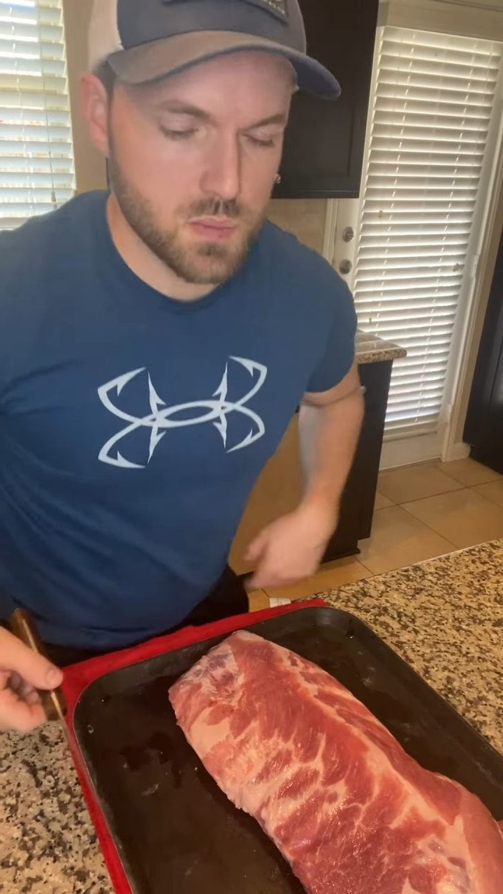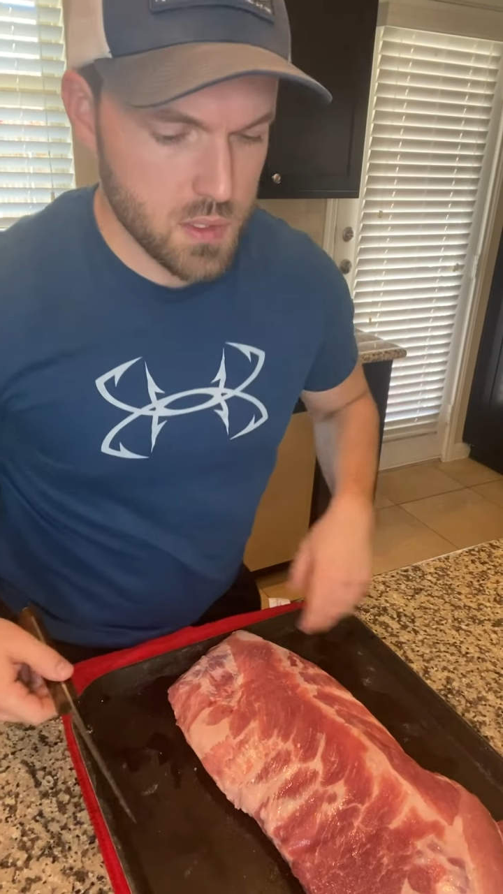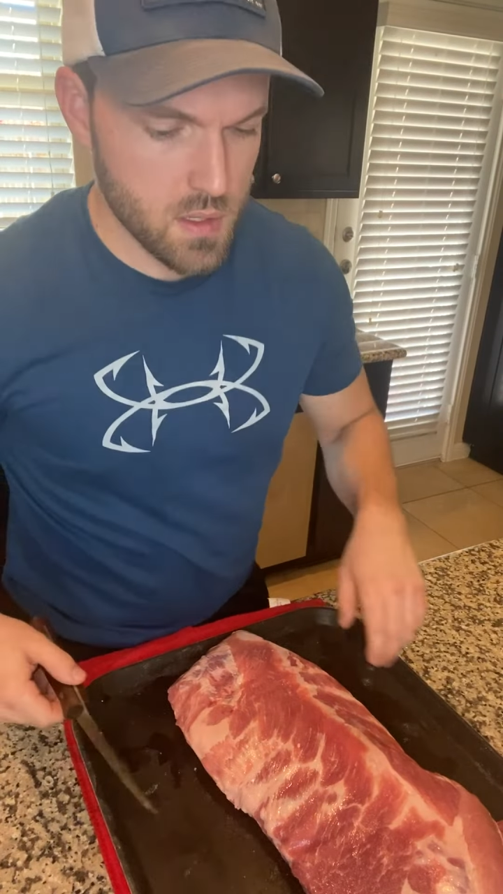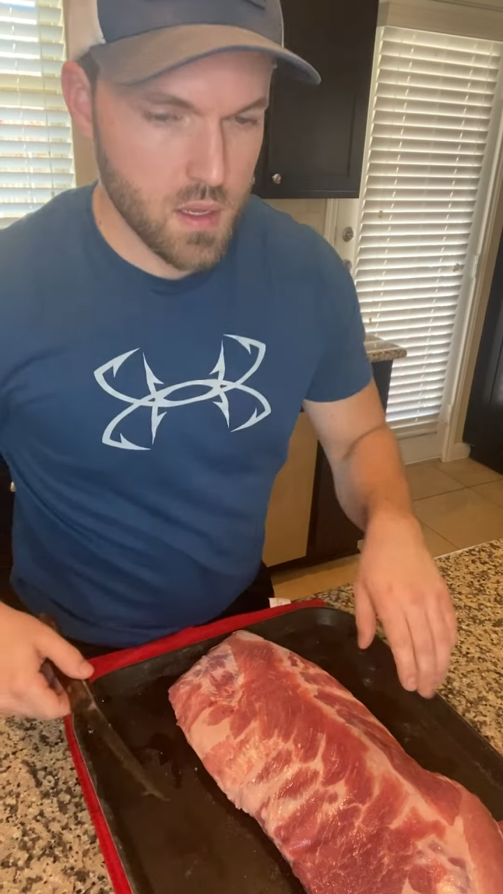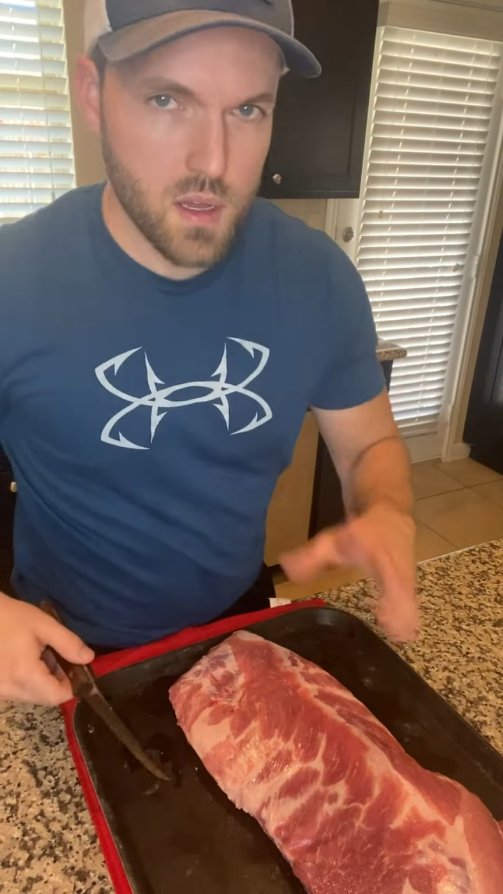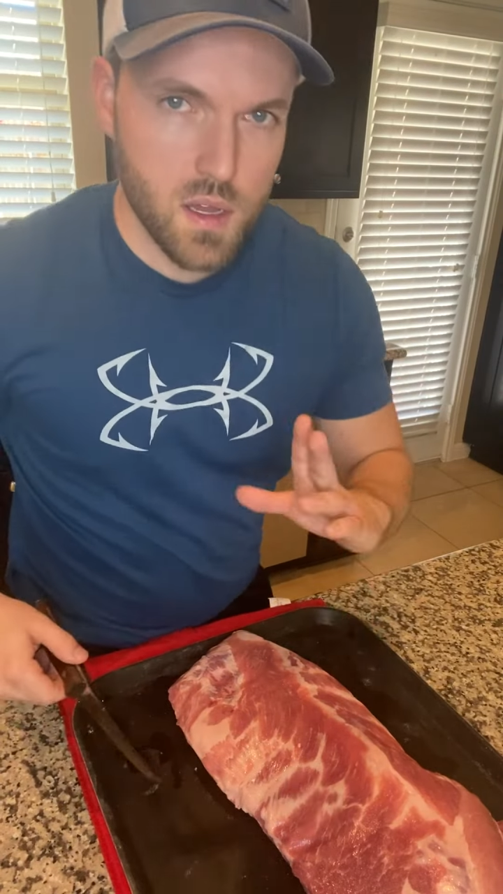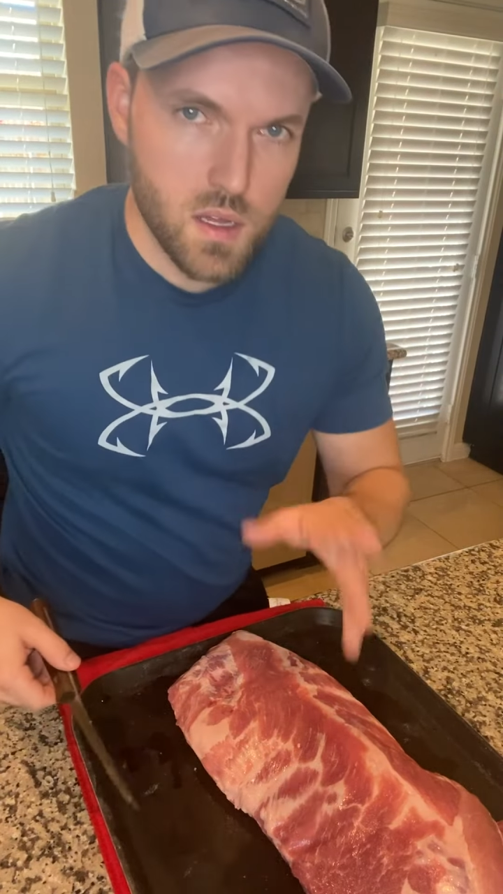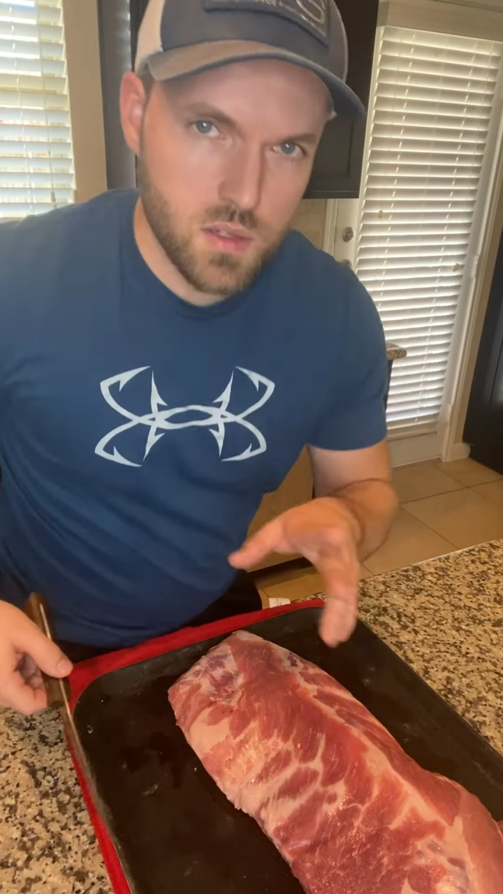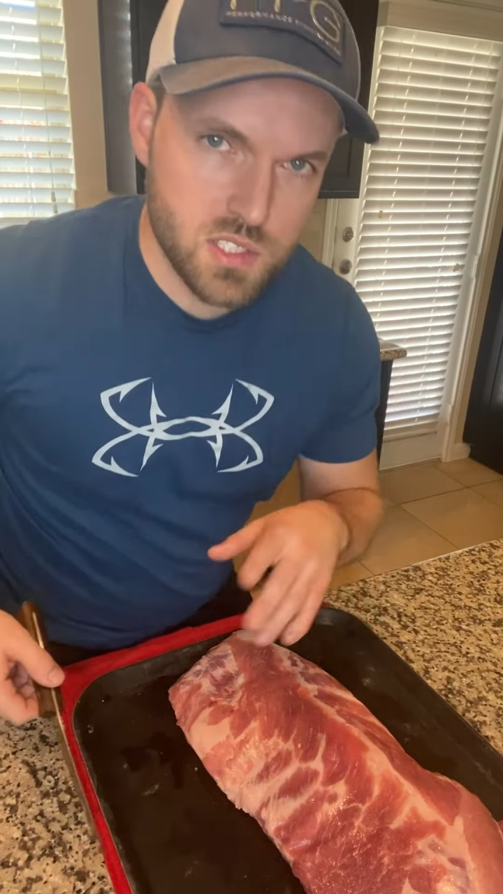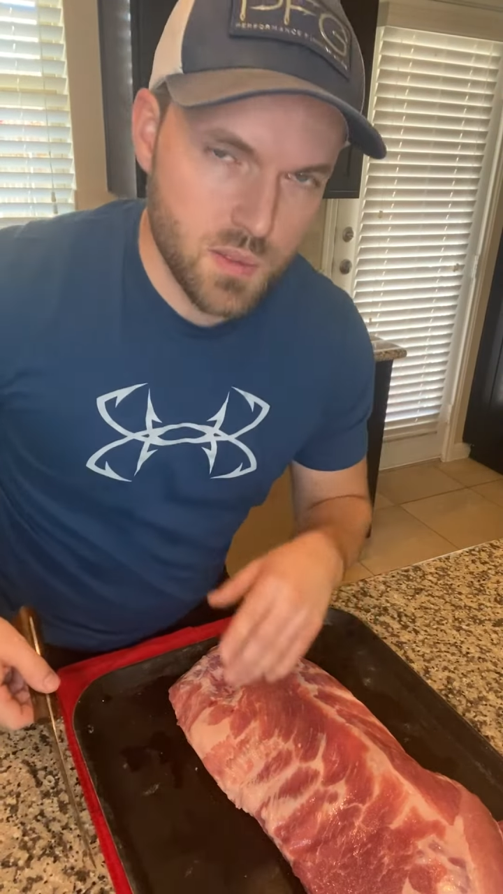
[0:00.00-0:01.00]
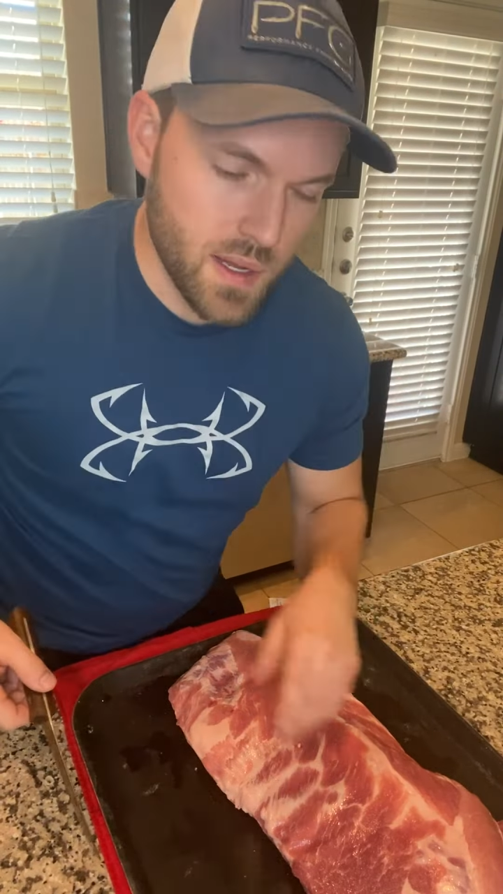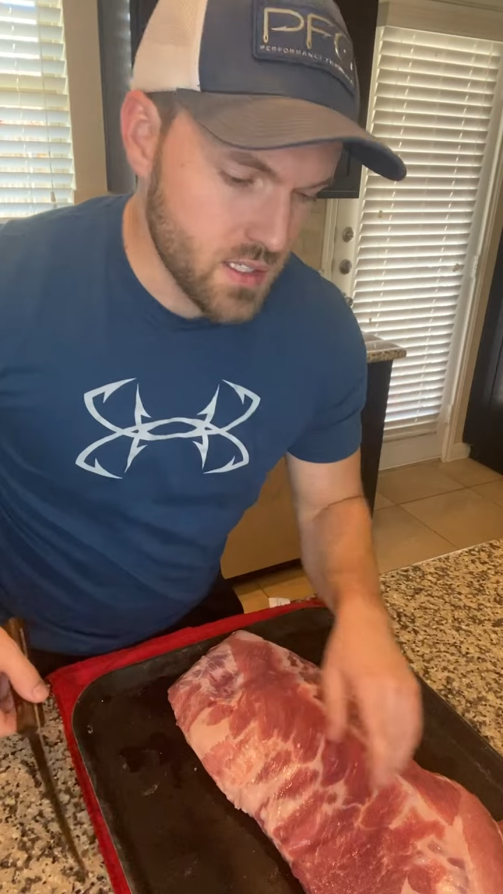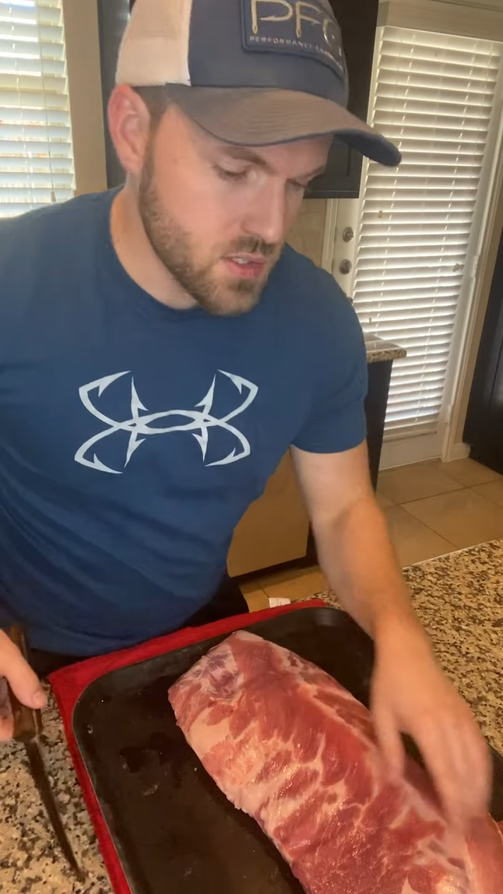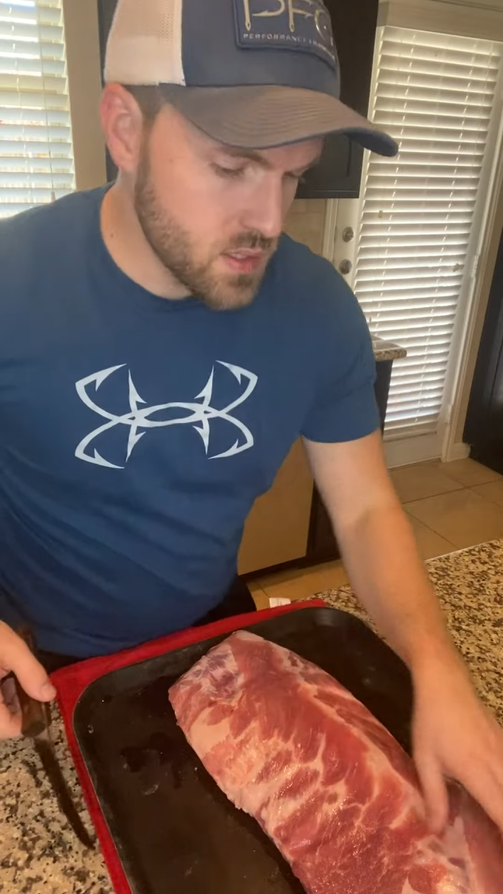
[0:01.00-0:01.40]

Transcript: but let's get back to